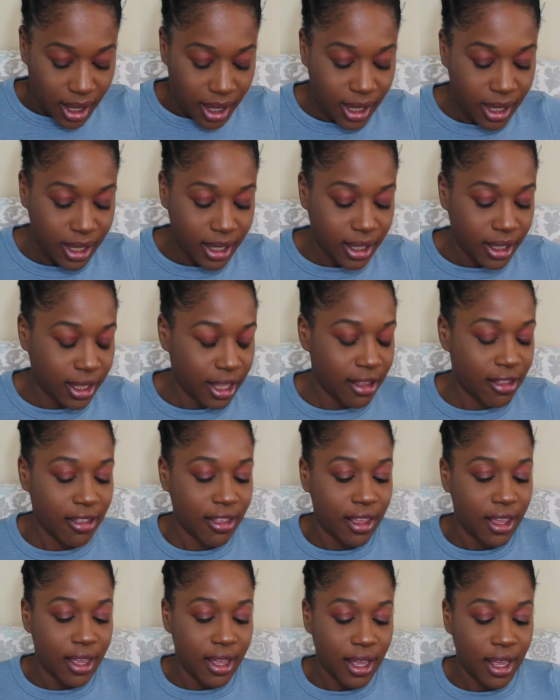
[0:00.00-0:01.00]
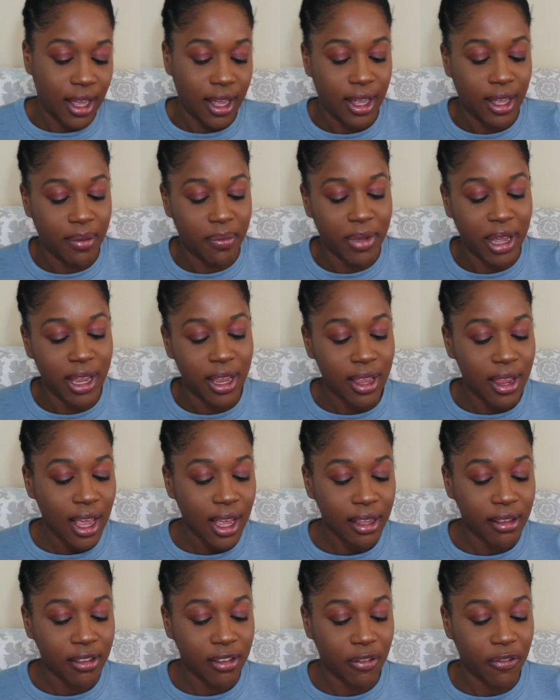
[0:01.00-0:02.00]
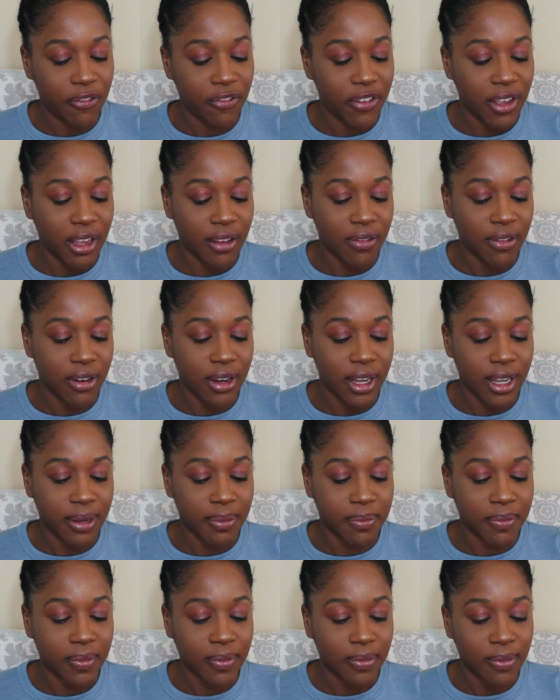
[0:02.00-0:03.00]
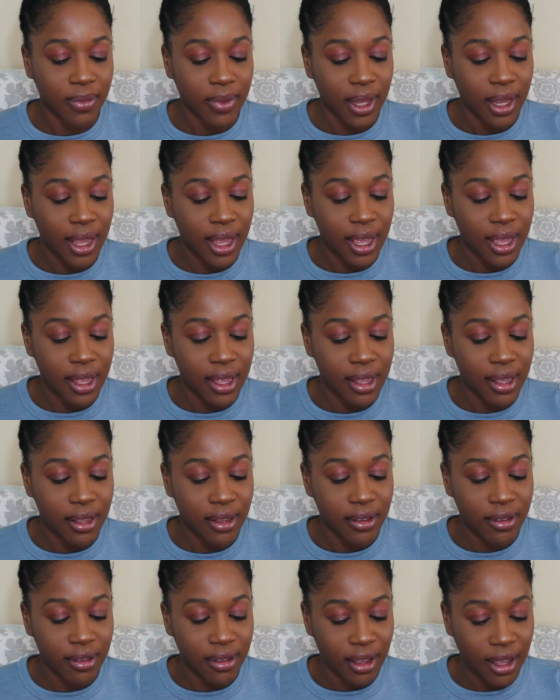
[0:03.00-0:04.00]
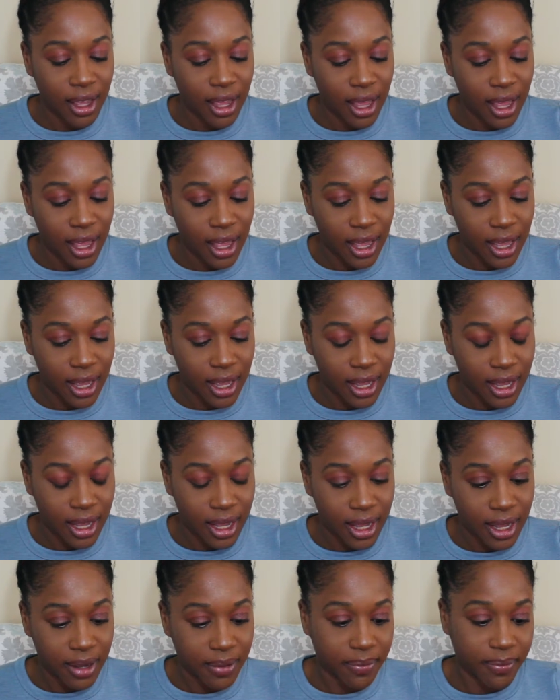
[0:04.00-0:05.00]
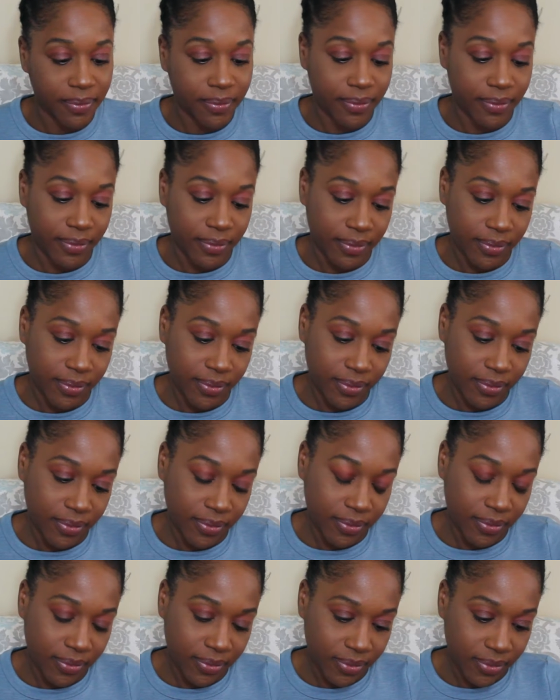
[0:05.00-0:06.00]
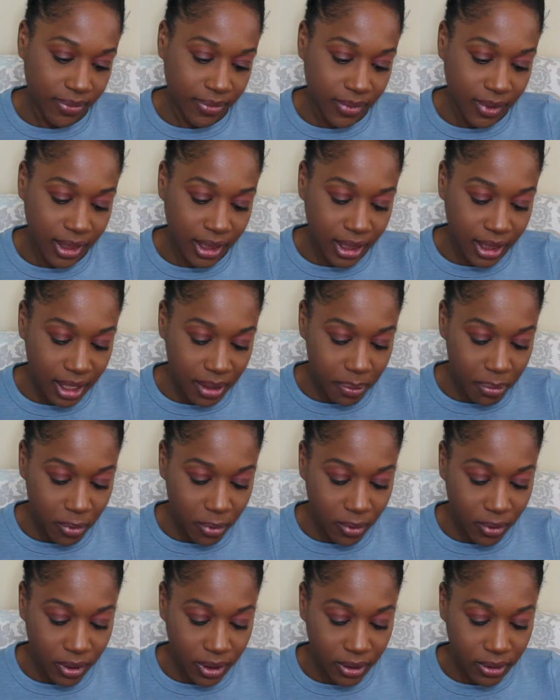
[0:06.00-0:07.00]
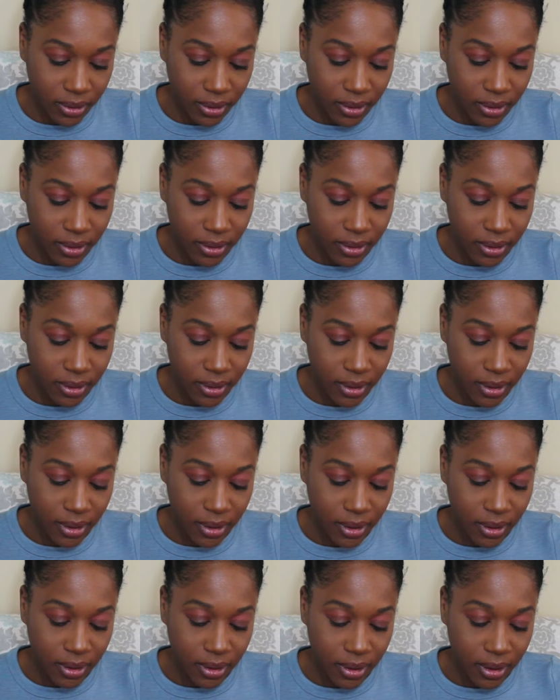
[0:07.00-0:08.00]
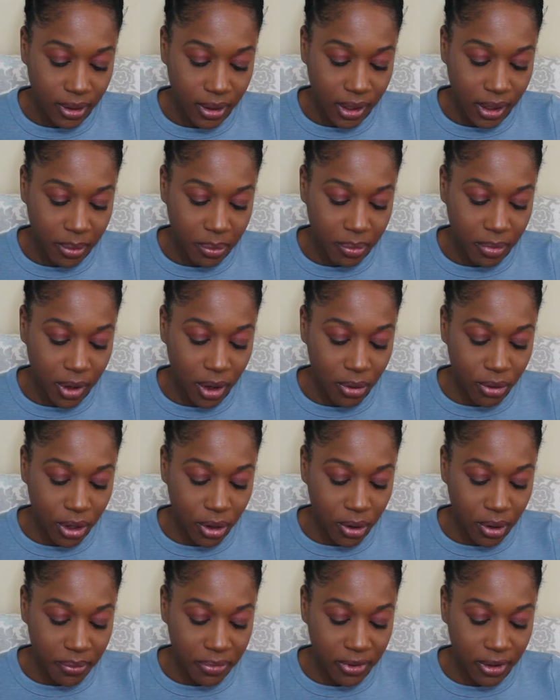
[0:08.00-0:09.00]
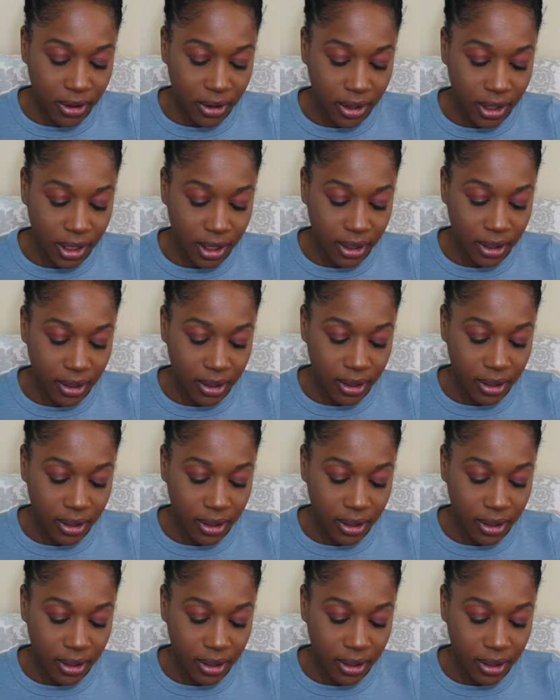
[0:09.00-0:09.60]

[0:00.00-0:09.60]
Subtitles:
Let's see. My next favorite is a lip oil. Oh no, I'm sorry.